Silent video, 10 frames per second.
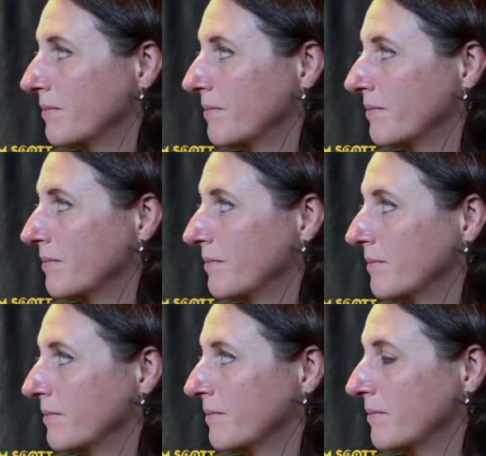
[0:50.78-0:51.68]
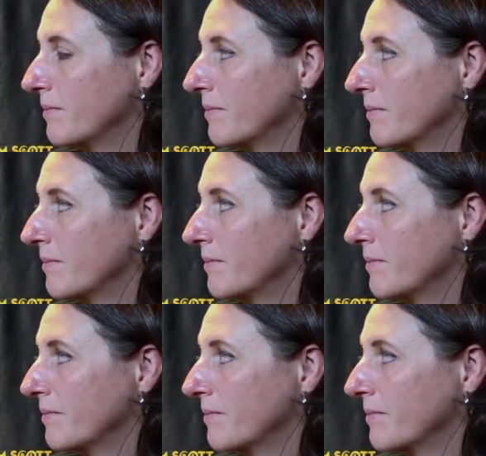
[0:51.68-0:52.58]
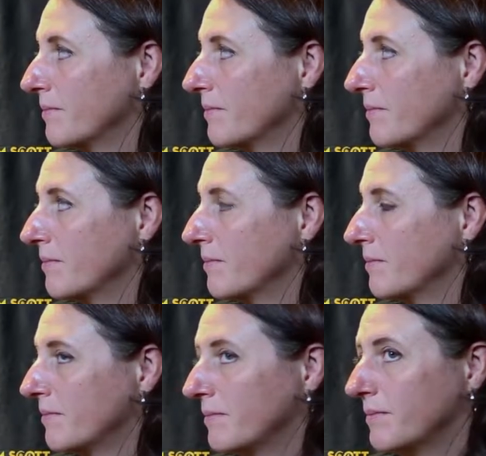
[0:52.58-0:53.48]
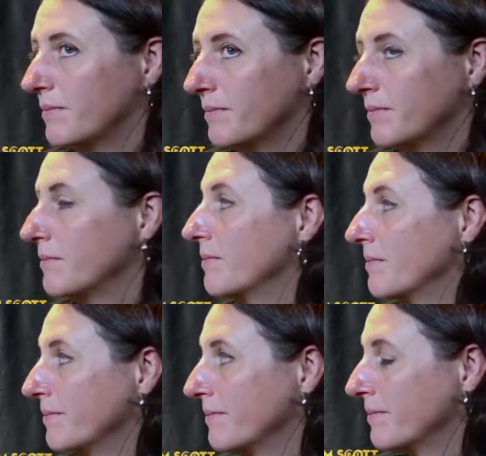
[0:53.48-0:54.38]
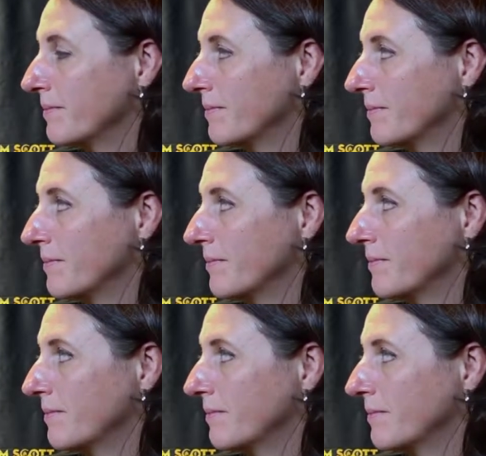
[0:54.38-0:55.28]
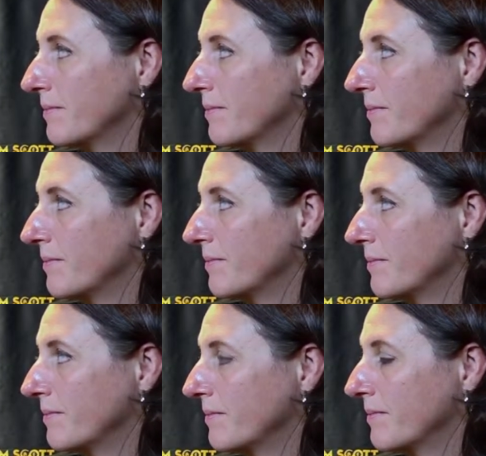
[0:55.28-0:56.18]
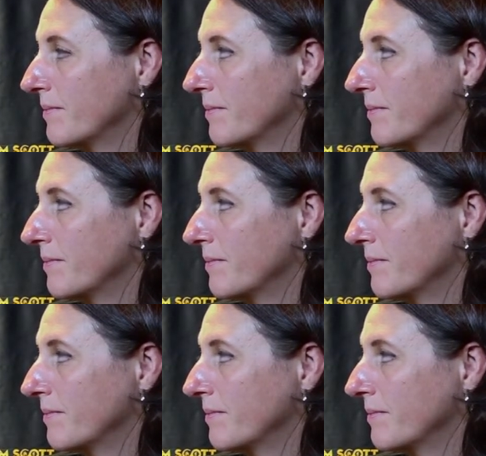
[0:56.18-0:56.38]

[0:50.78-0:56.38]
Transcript: [no speech]